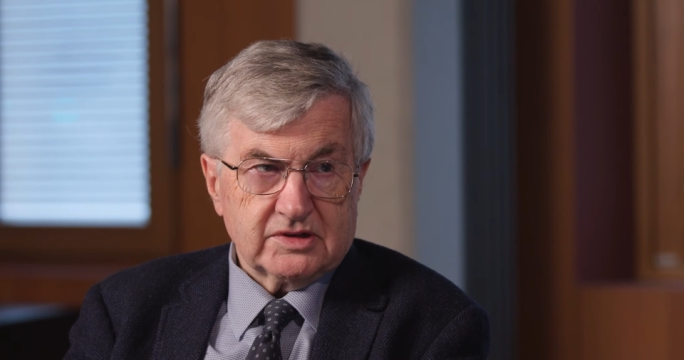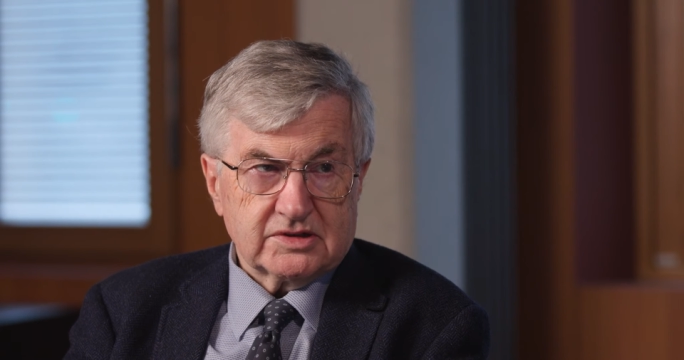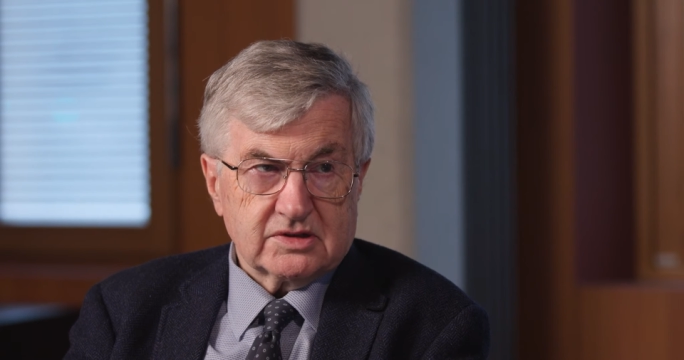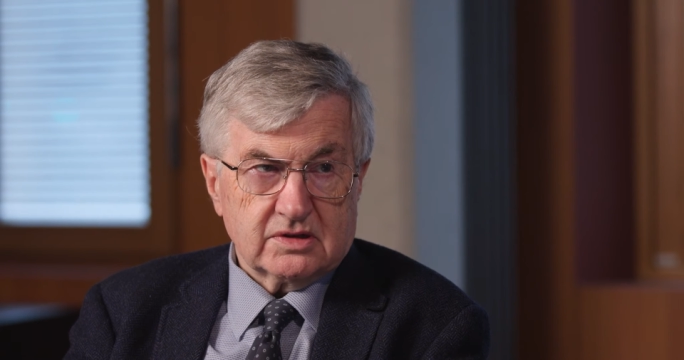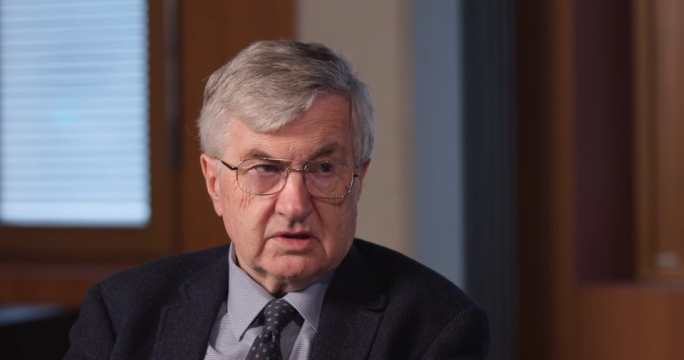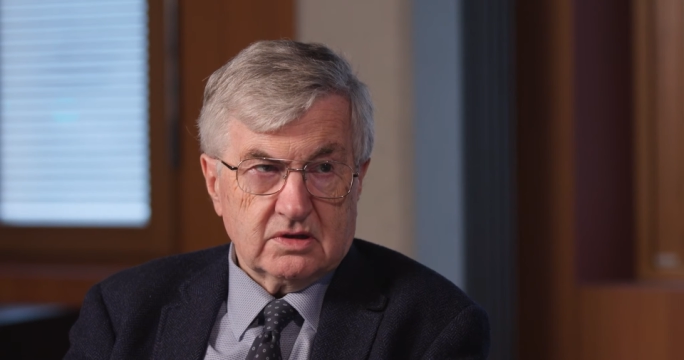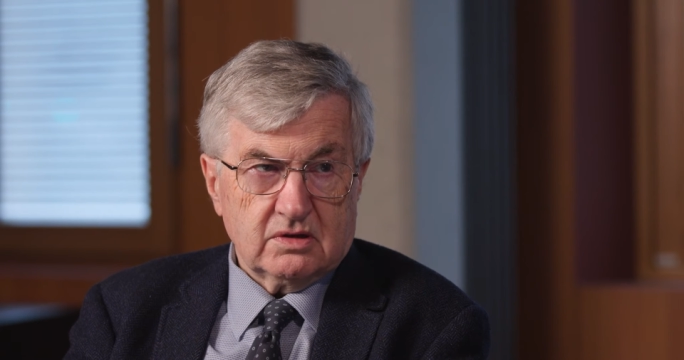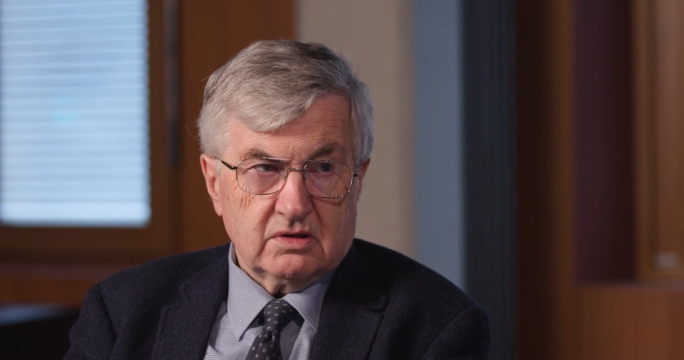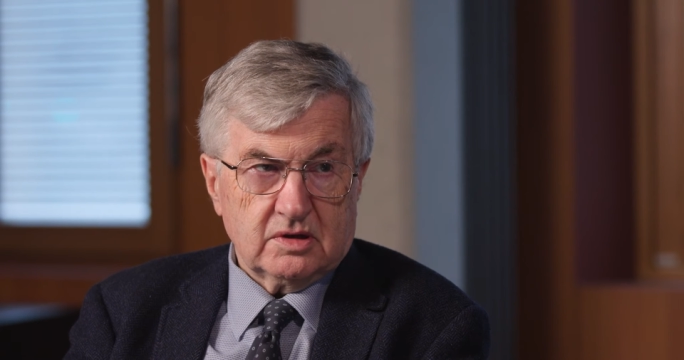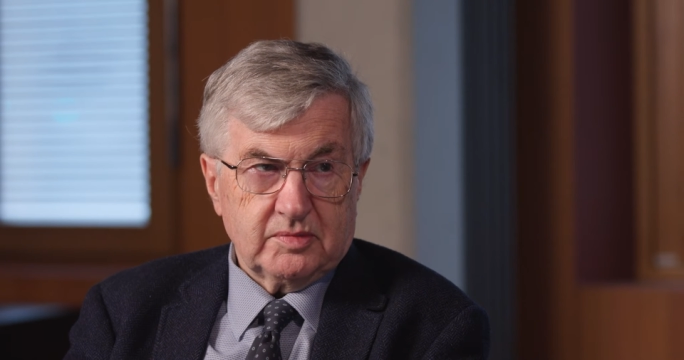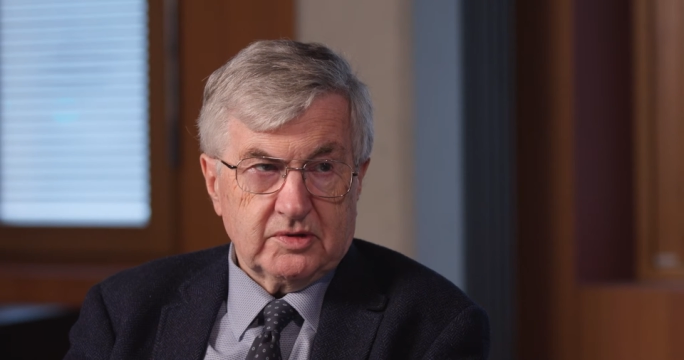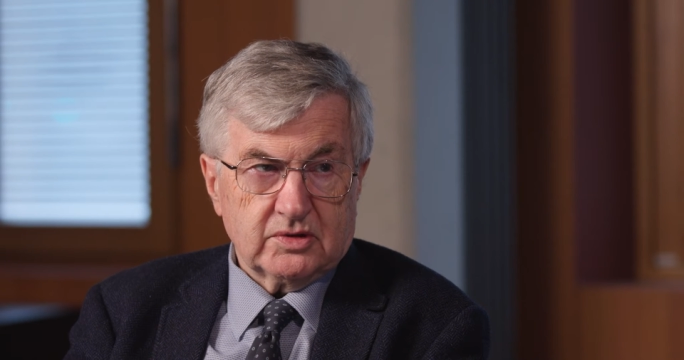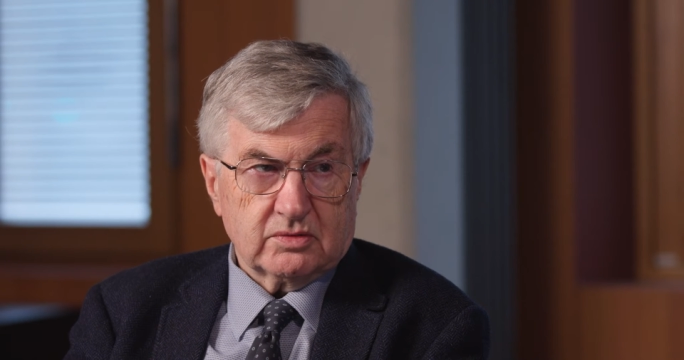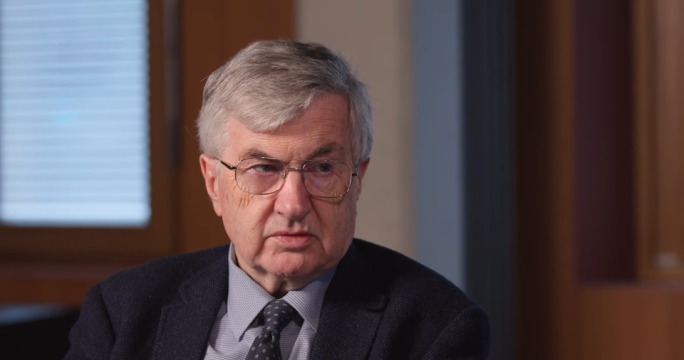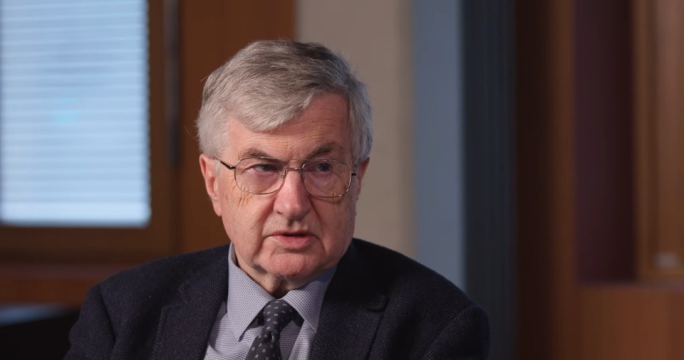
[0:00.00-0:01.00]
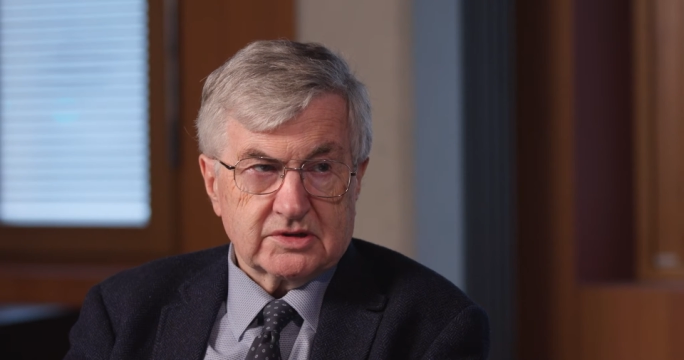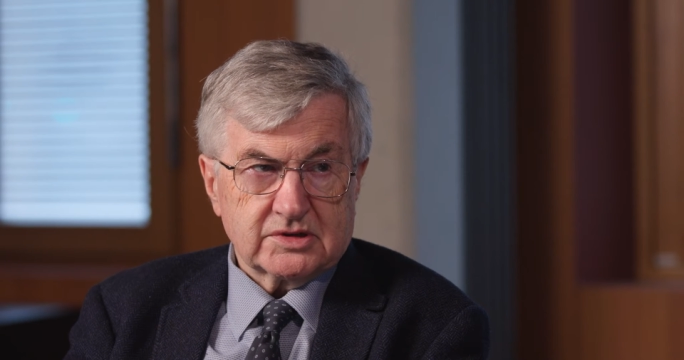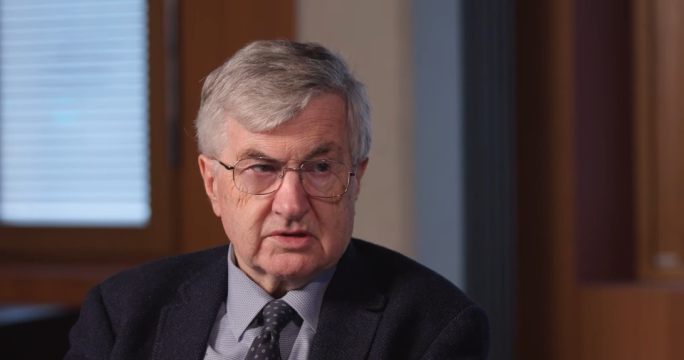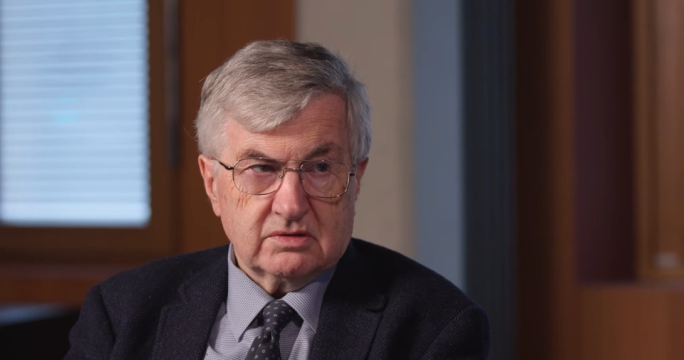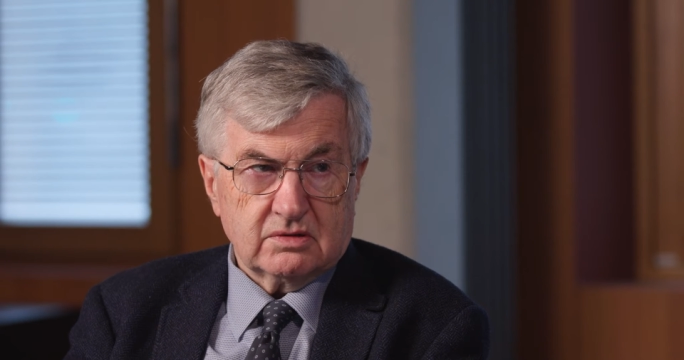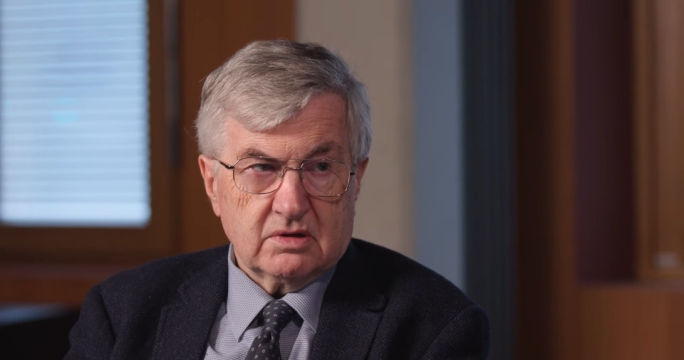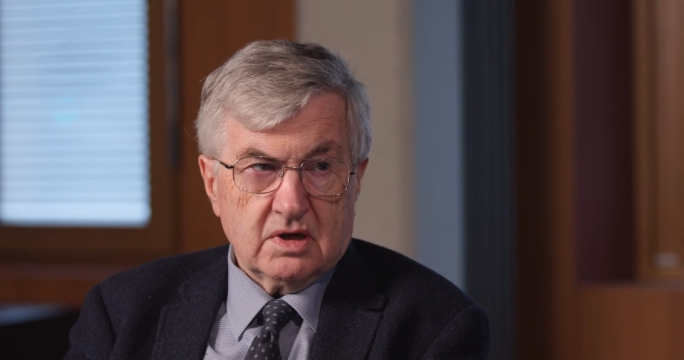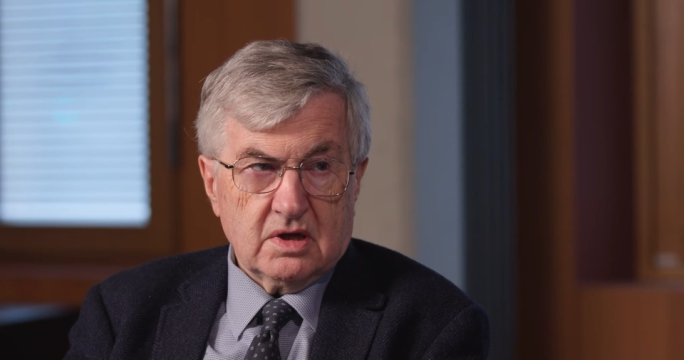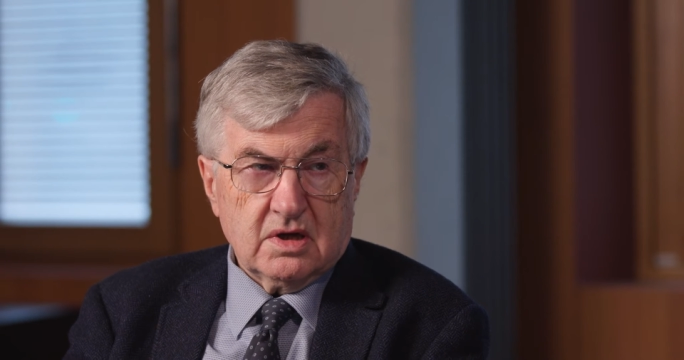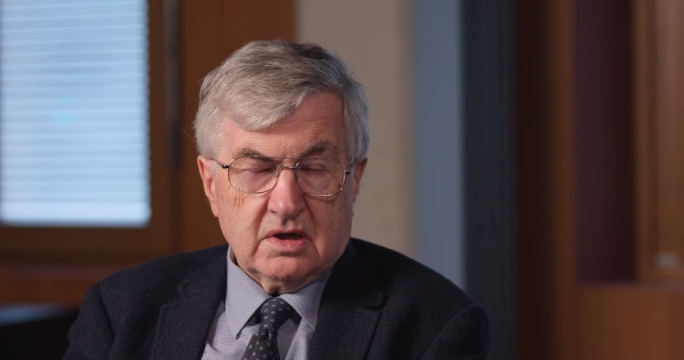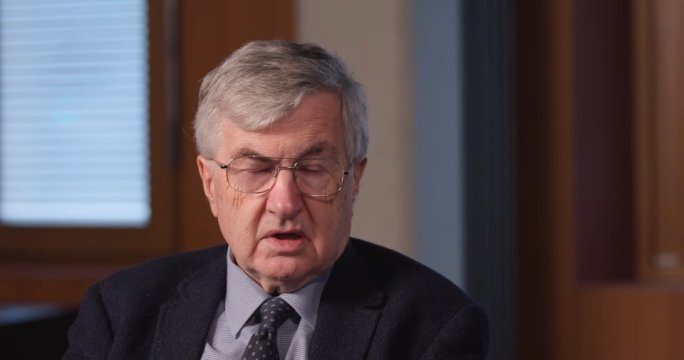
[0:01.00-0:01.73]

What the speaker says: Eastern Europe in order to